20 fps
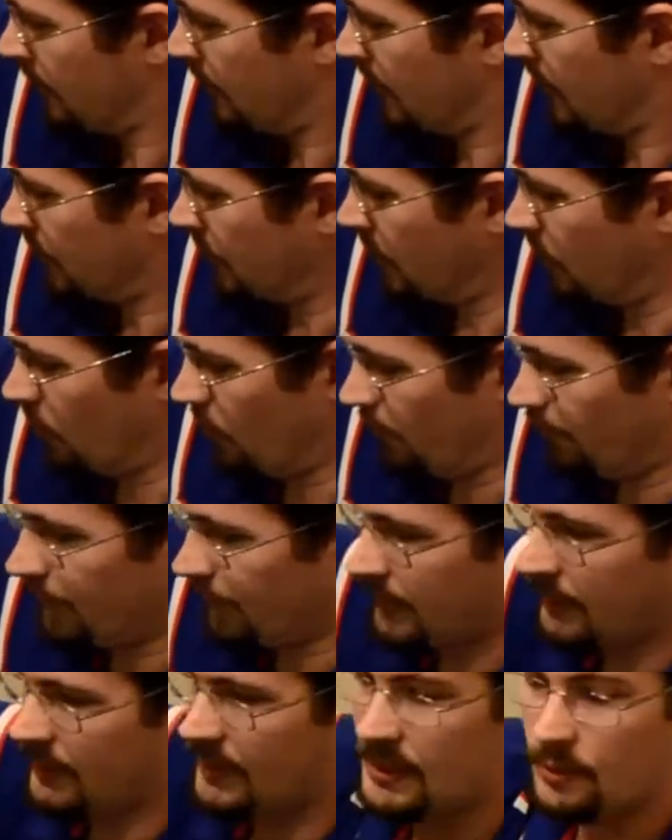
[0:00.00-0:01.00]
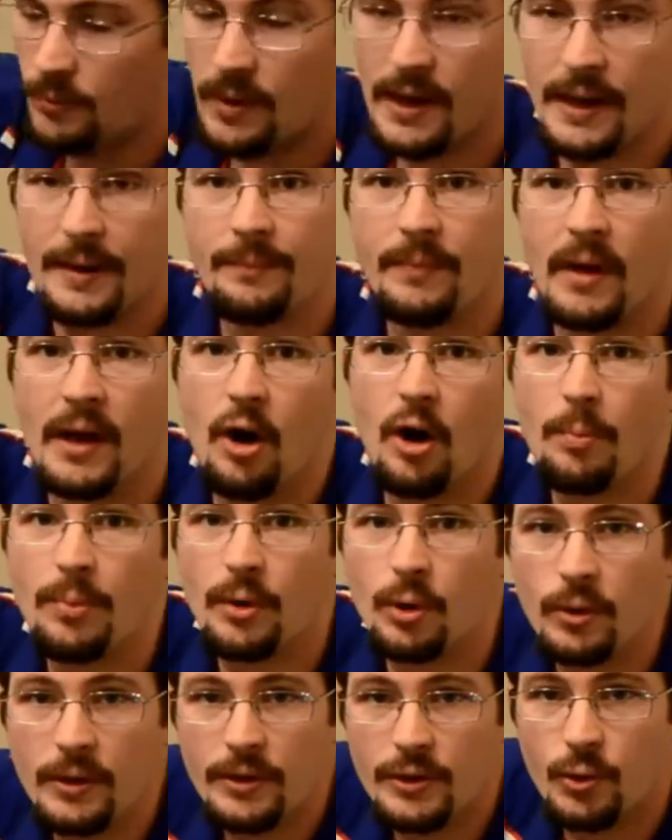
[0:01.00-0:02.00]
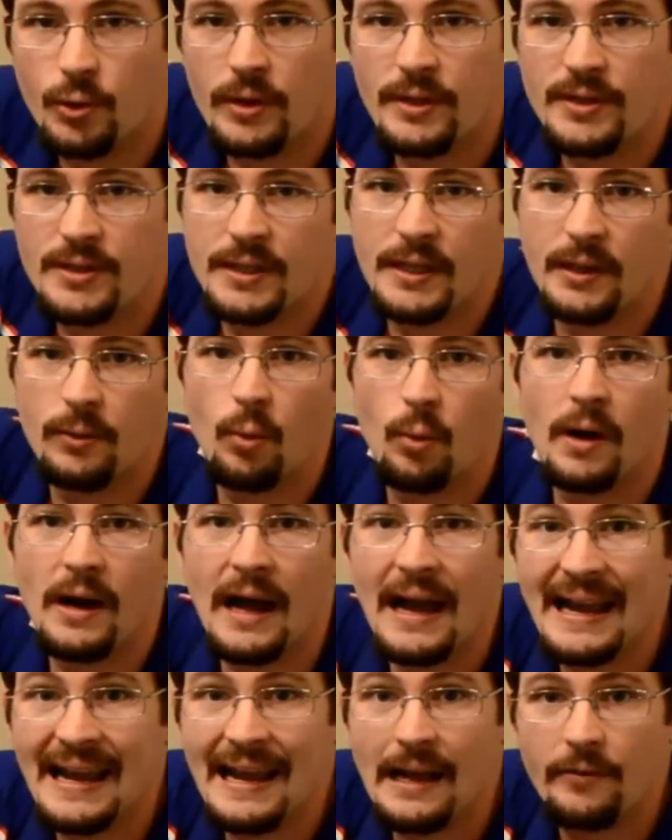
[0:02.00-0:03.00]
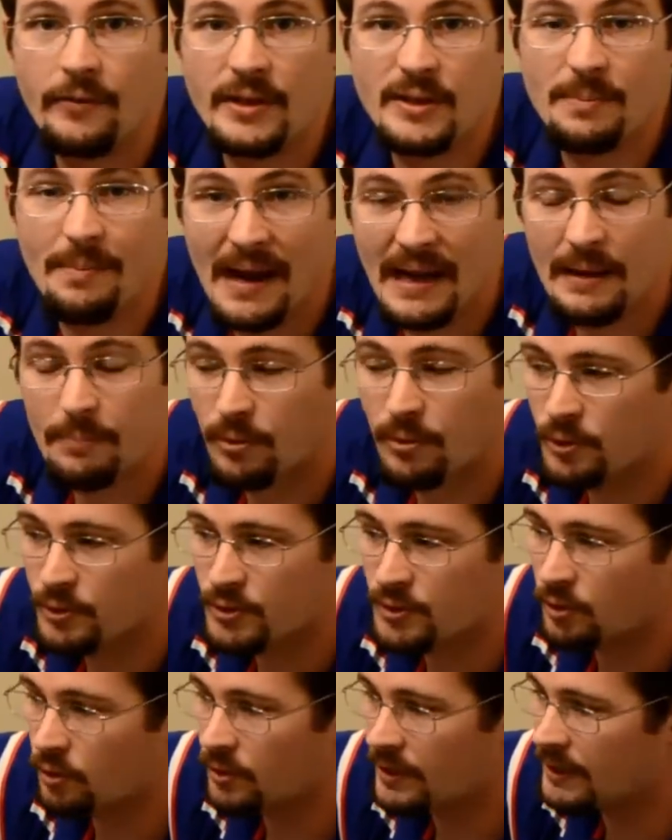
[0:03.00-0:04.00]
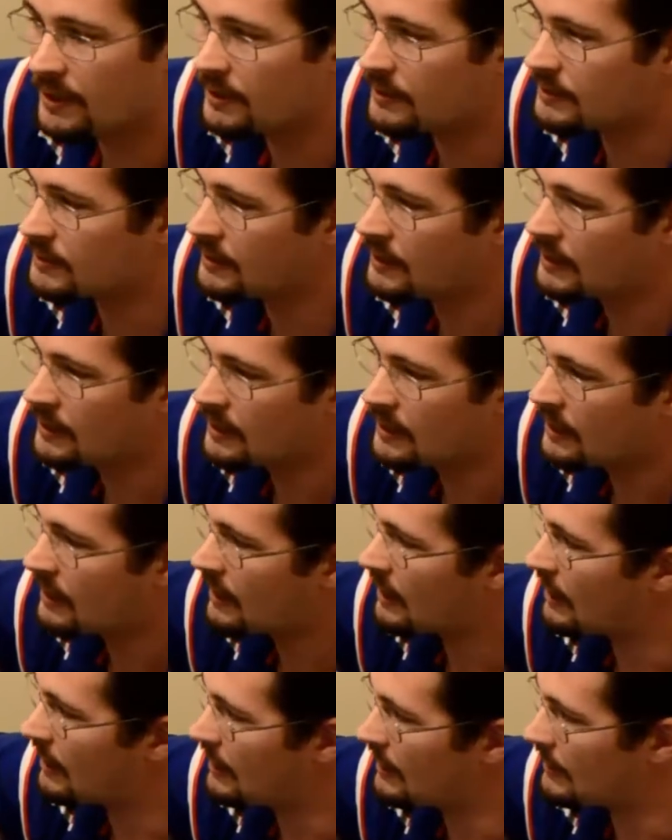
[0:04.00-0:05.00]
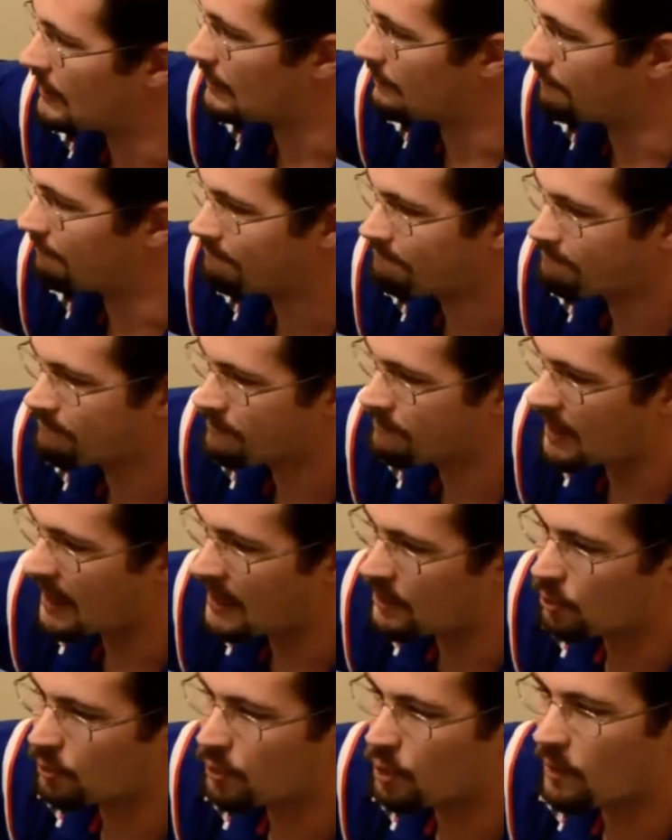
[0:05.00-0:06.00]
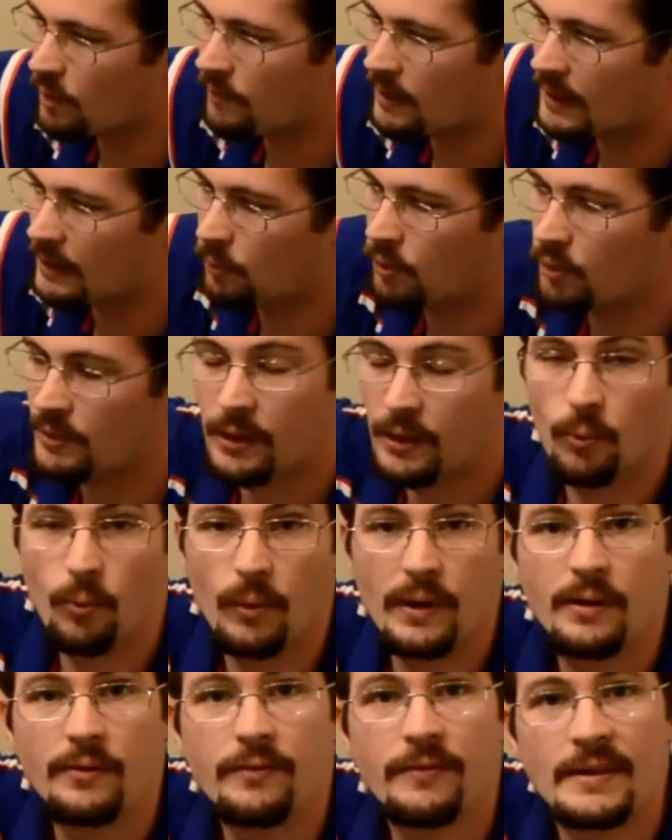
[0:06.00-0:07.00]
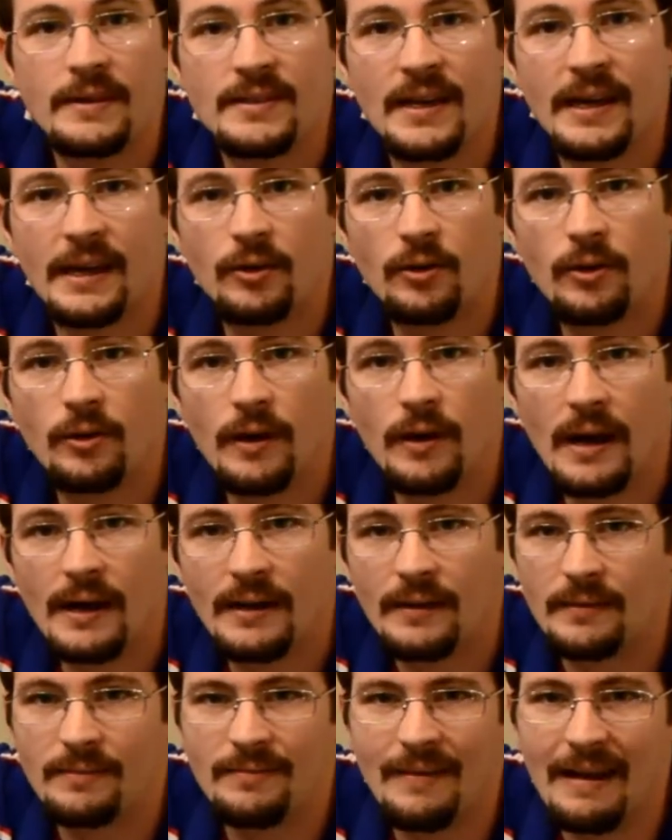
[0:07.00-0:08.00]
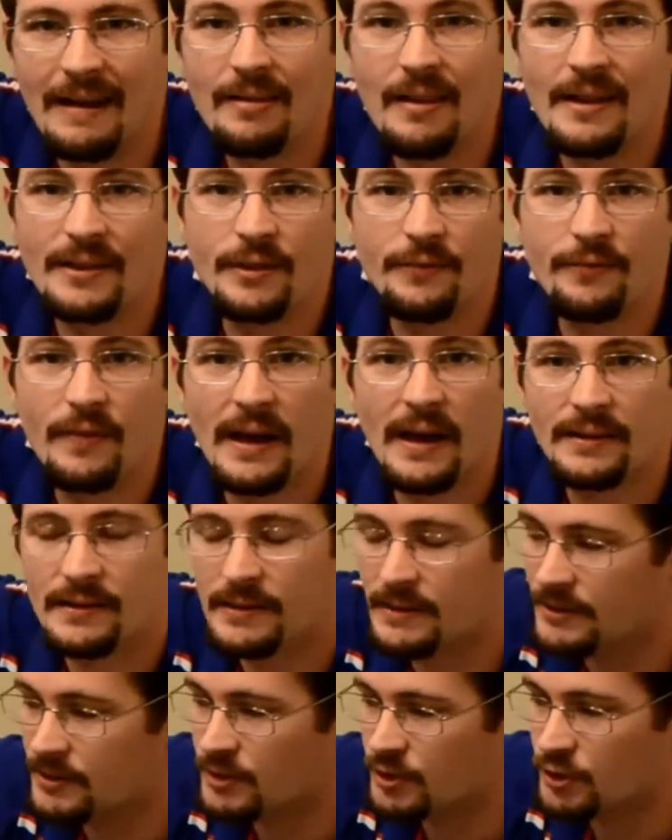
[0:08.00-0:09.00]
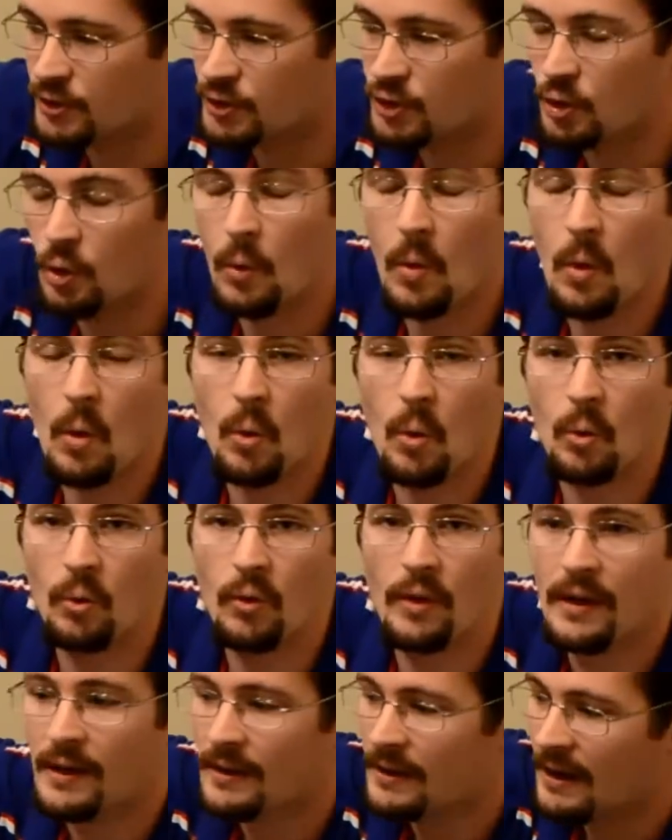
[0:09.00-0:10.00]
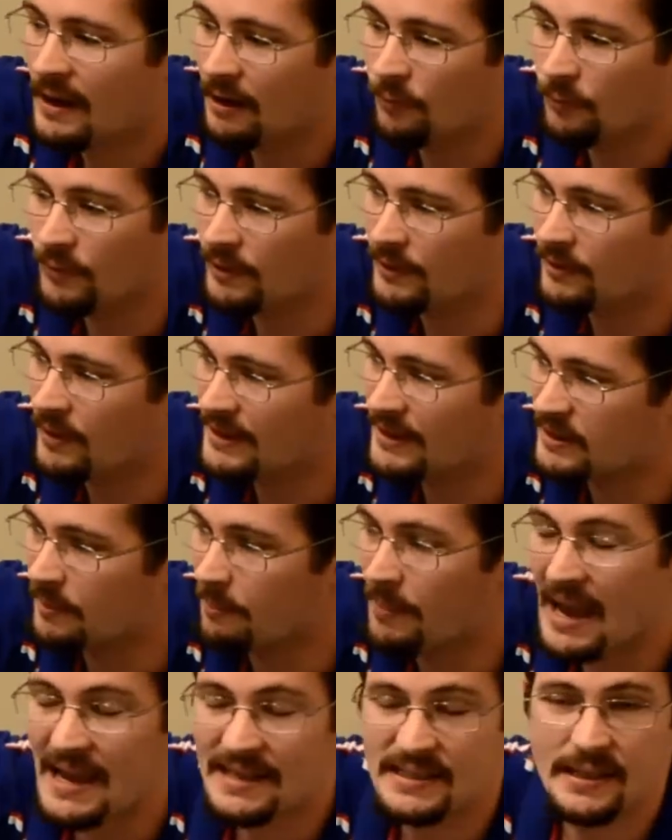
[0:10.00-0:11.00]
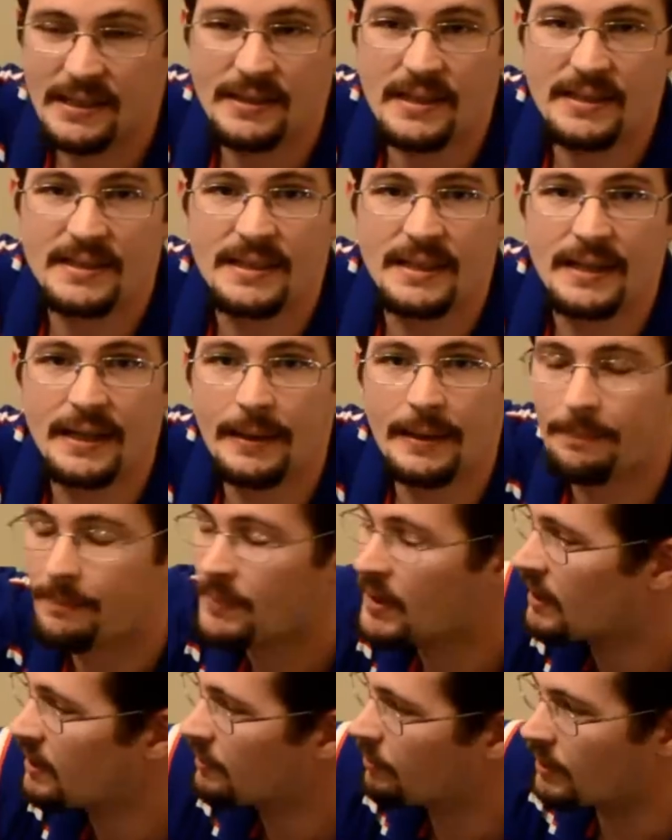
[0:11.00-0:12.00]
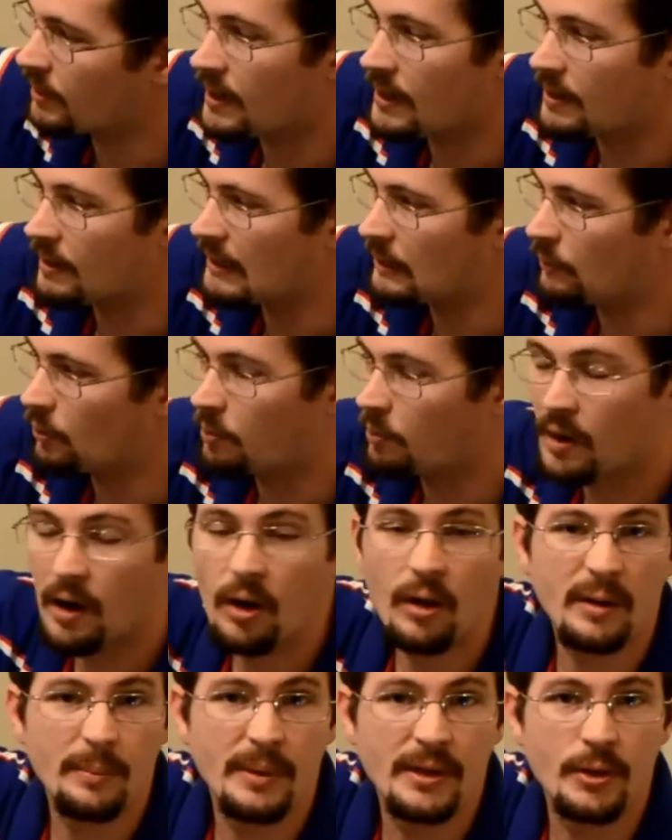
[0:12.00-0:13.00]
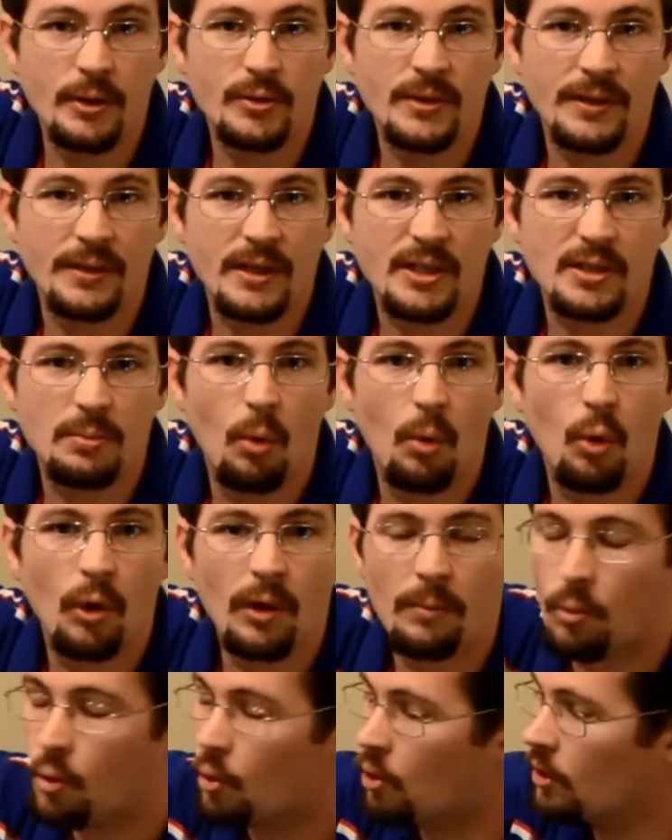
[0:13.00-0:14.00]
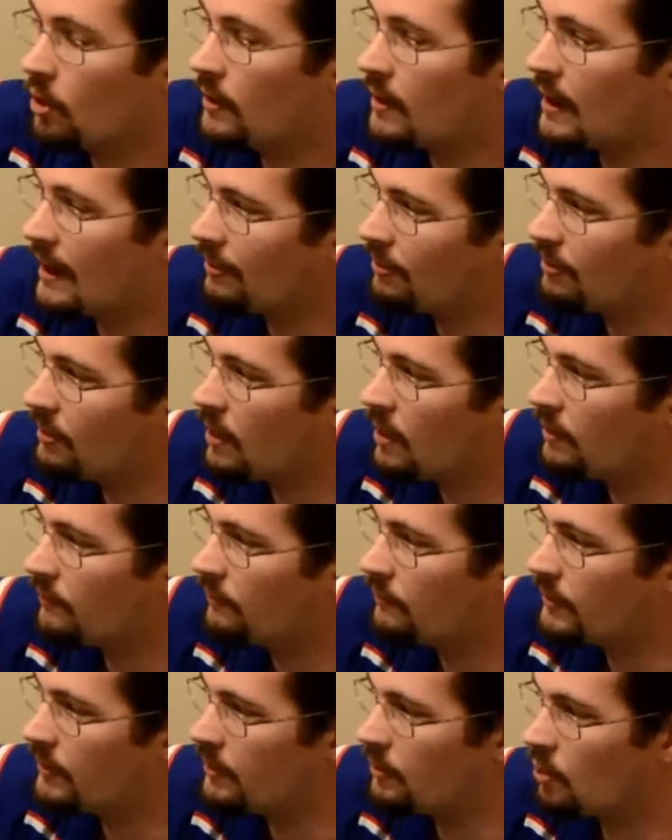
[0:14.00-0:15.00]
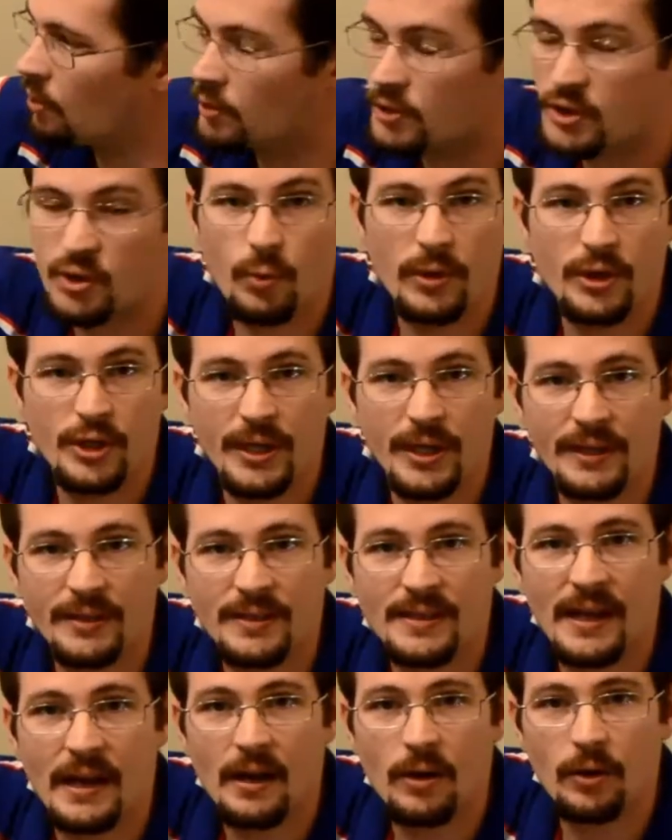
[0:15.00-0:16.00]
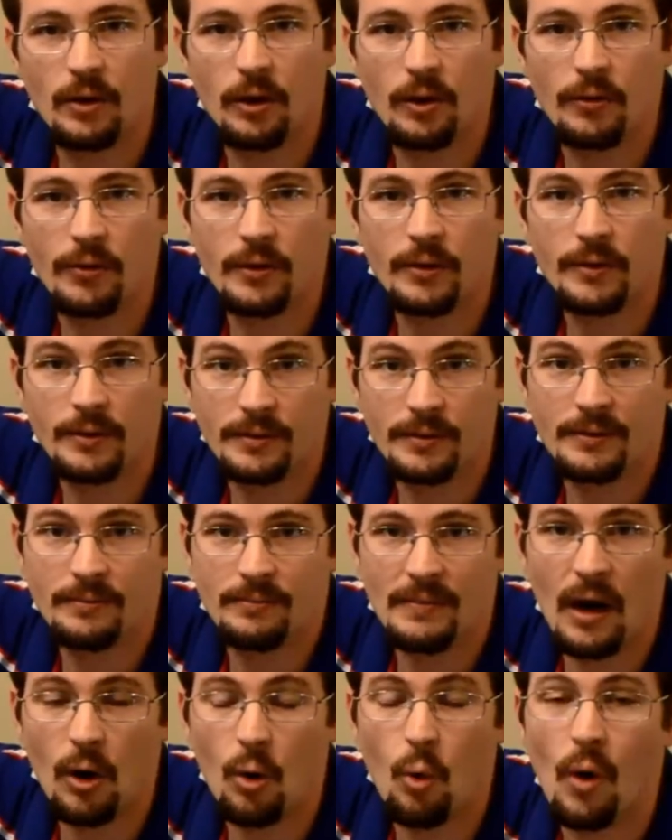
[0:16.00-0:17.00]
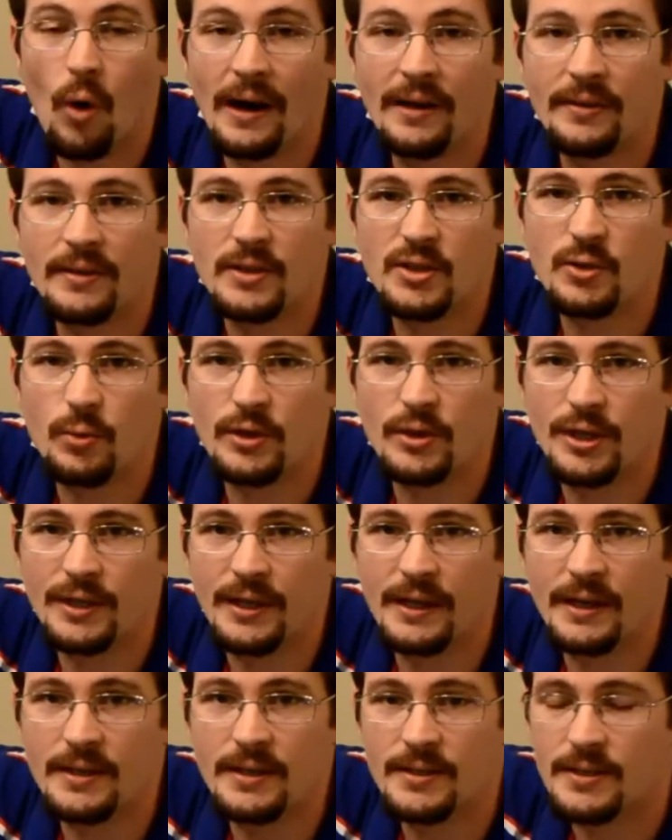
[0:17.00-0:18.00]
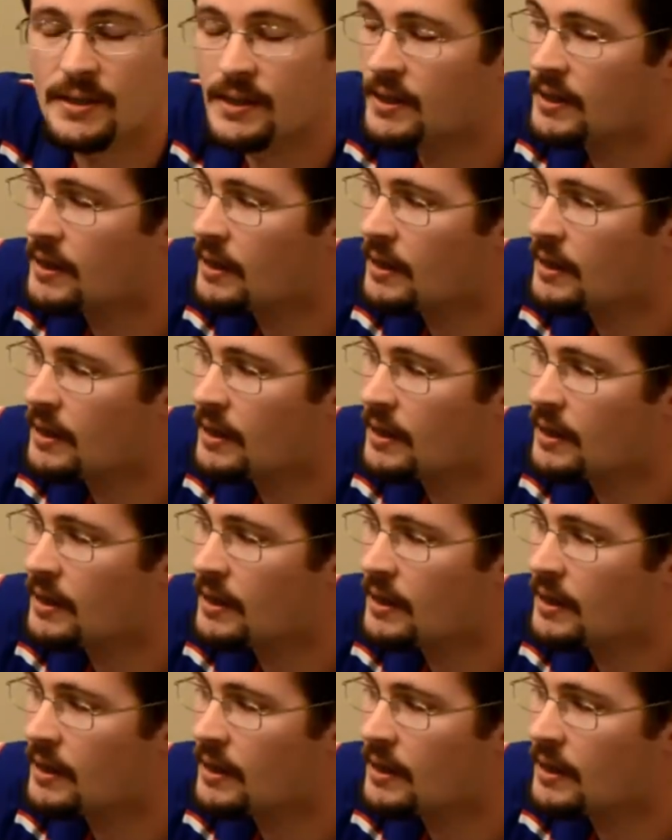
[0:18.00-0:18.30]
So anyway, I hope you enjoyed seeing what I have as my personal kit. I don't know if I will get rid of this canner or not. I like the fact that it's just so old. I really like the basket that's in it, but I will probably be using this more and more. I love the little swishing sound, or how quiet the swishing is.